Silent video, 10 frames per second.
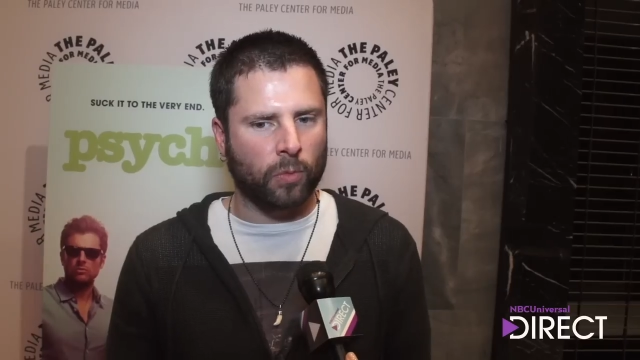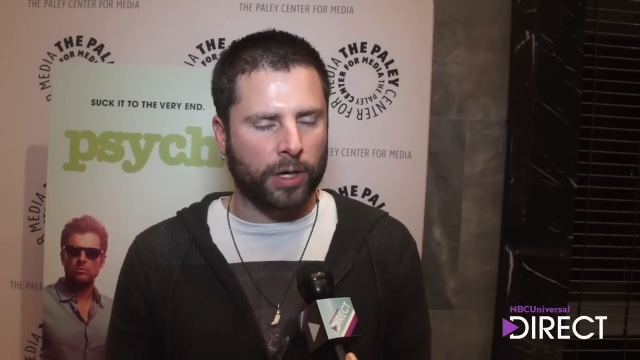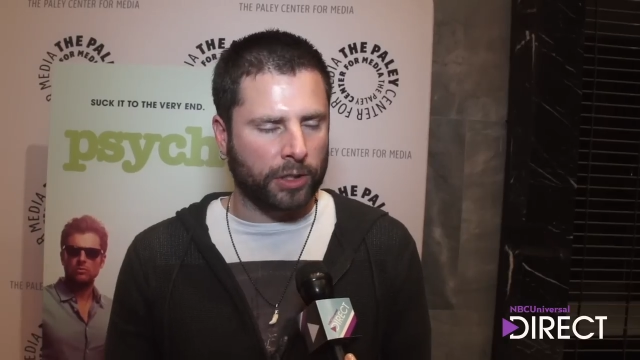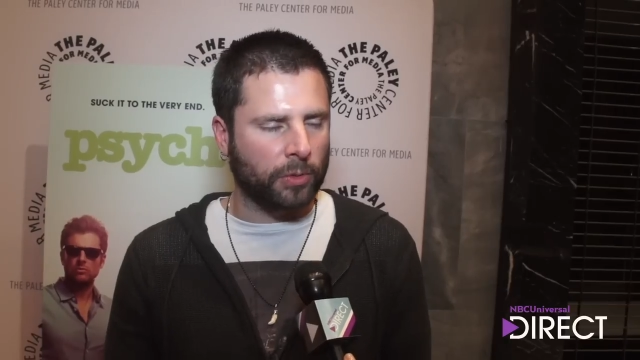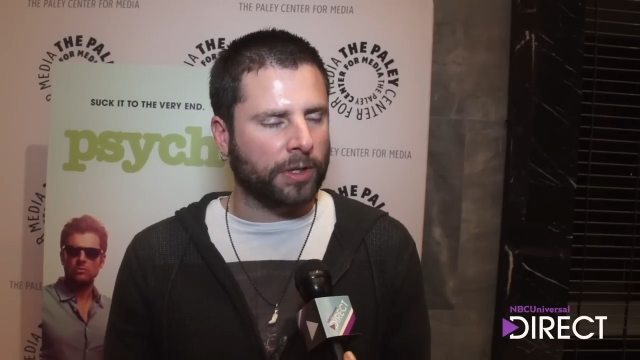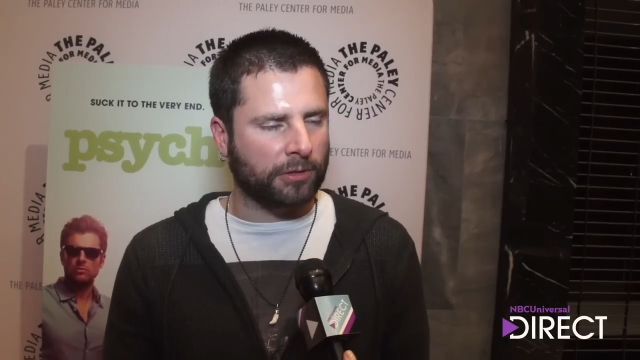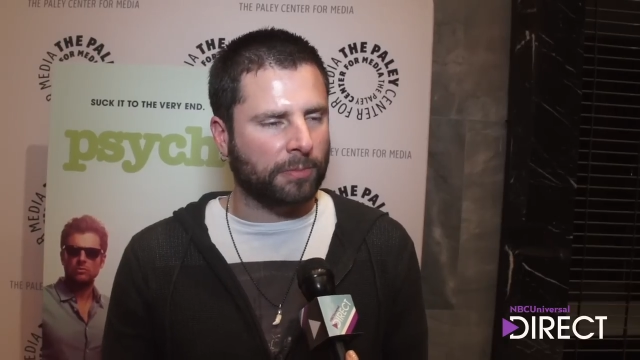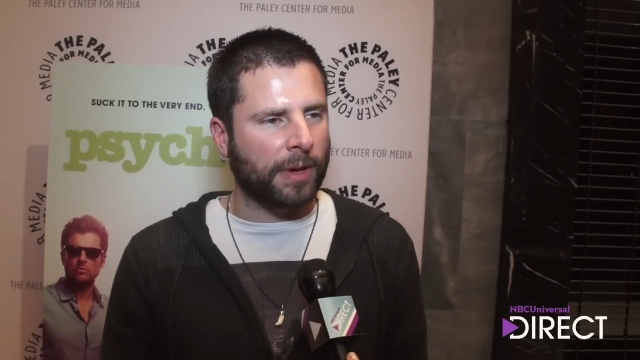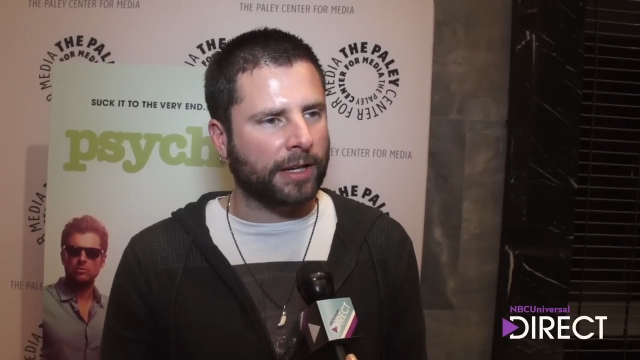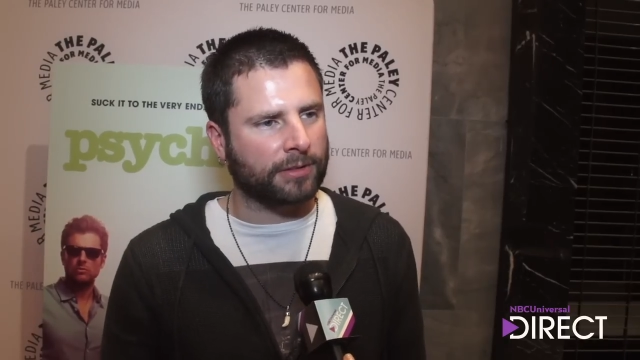Speaker 1: what you would
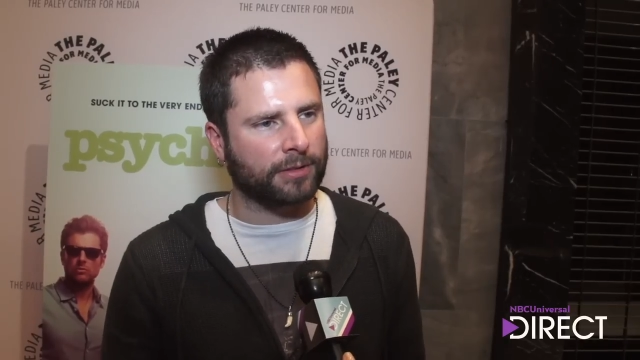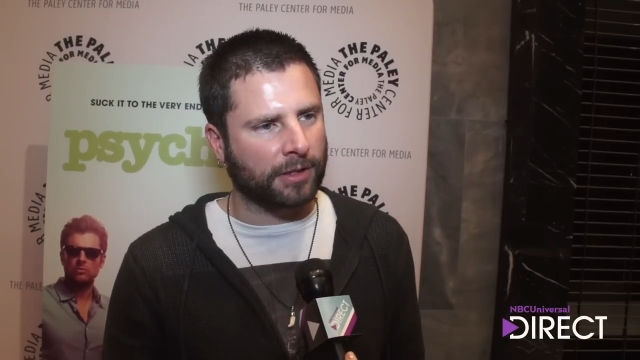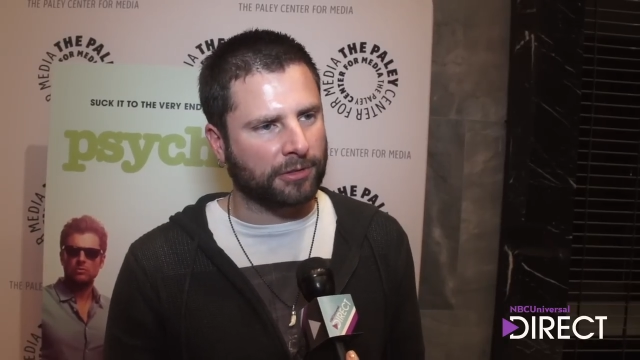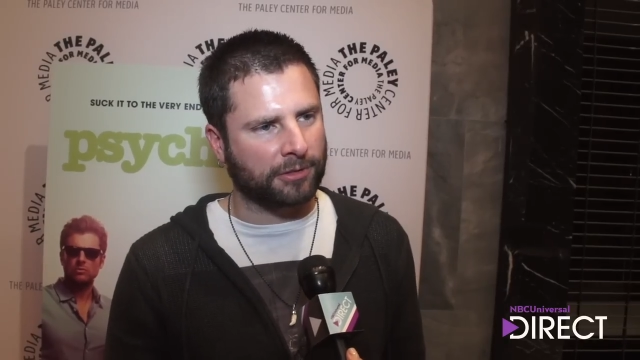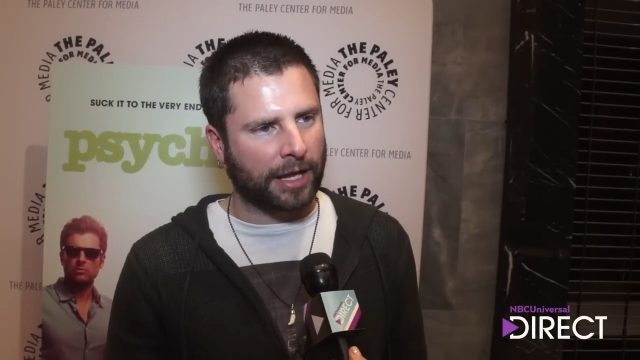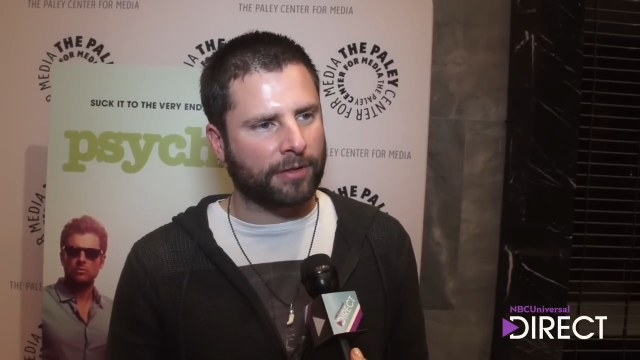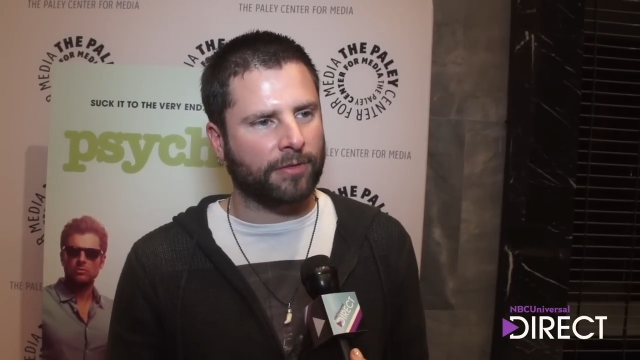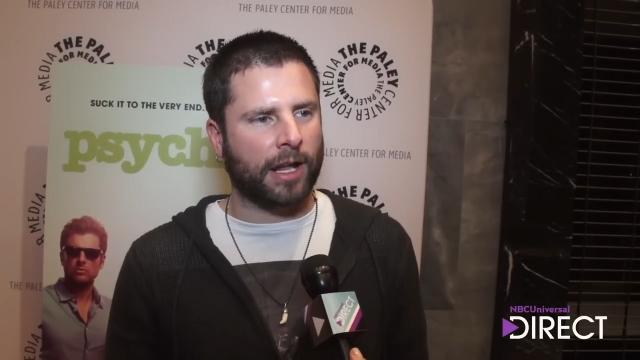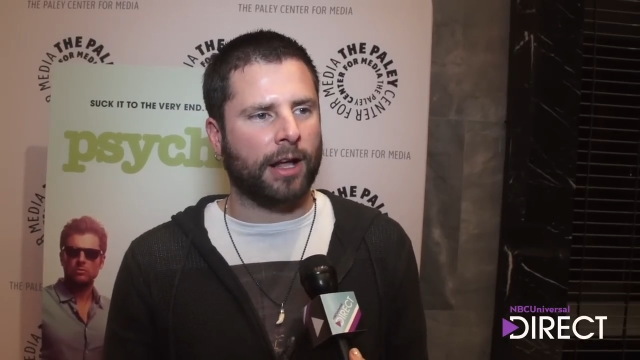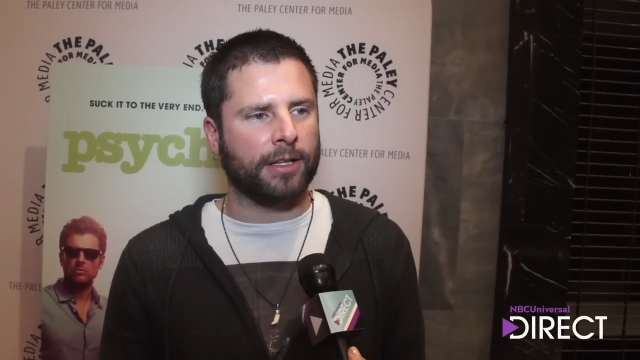expect a psych
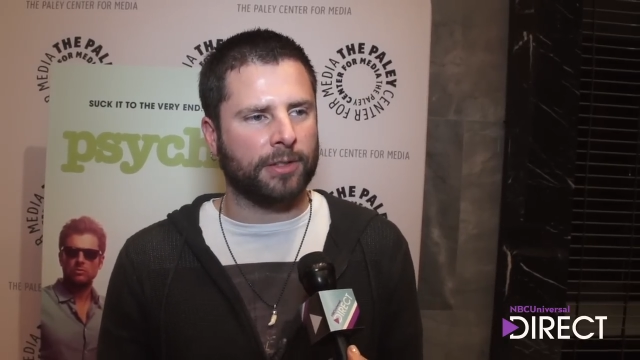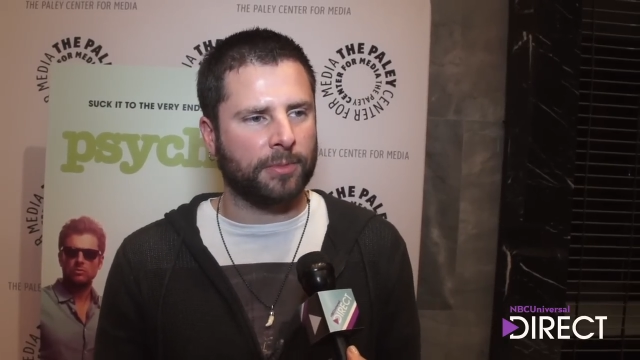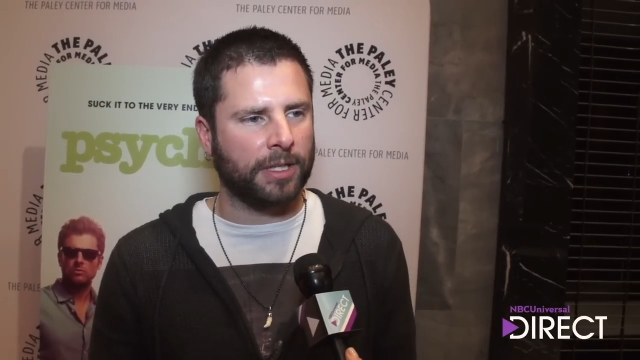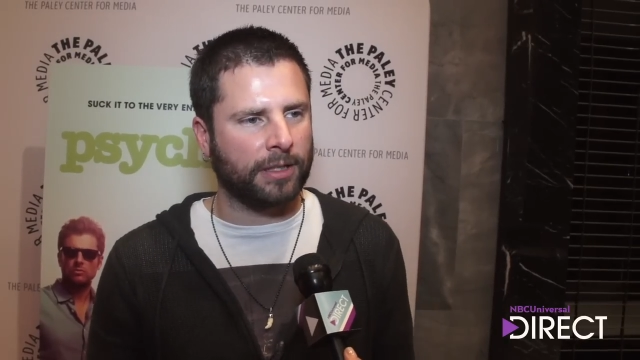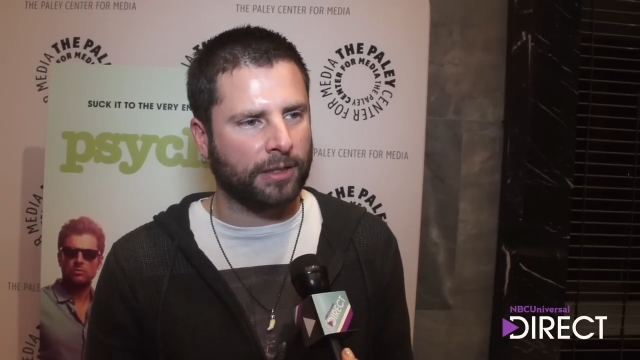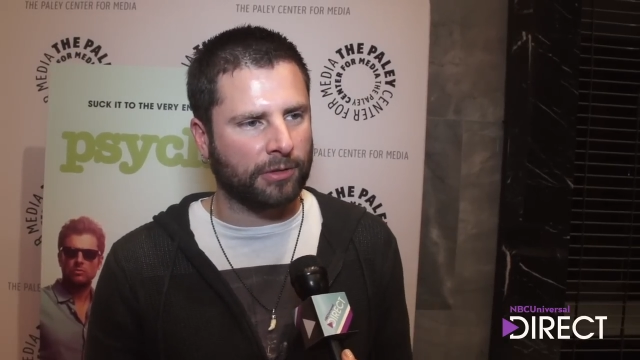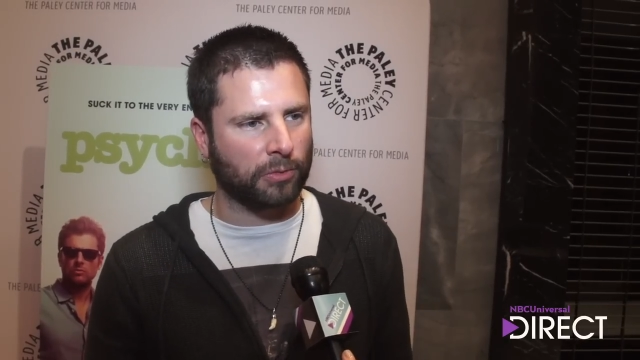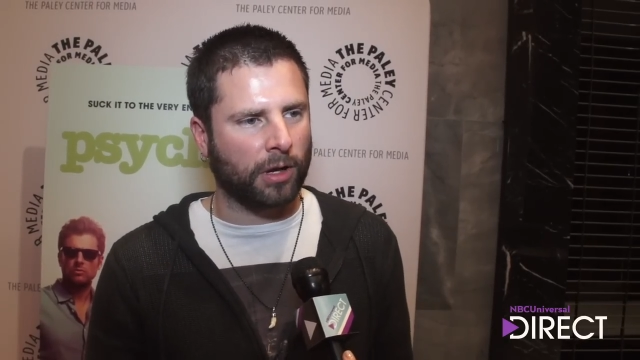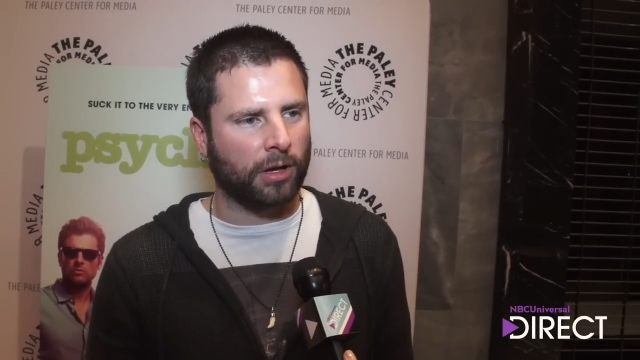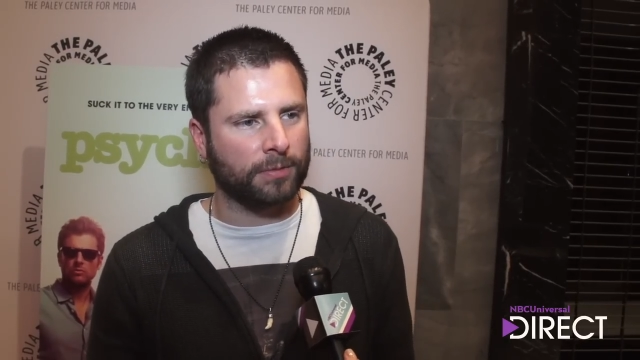finale to be as
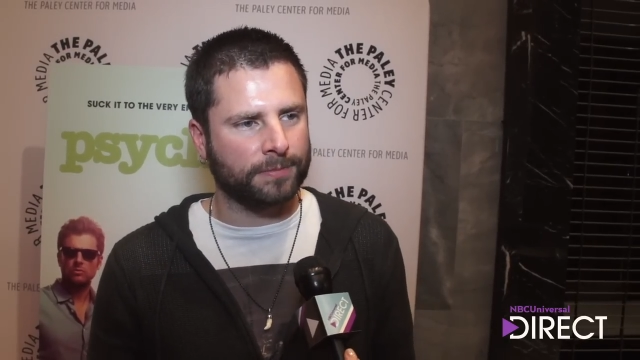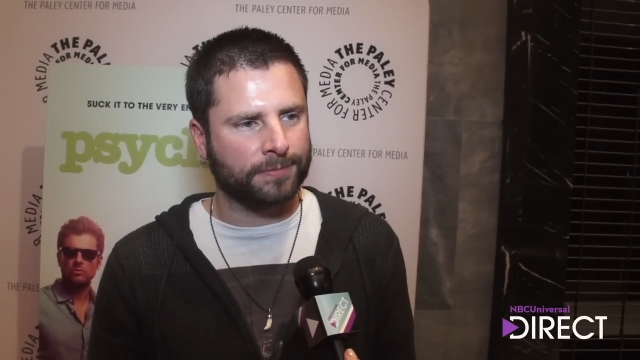well.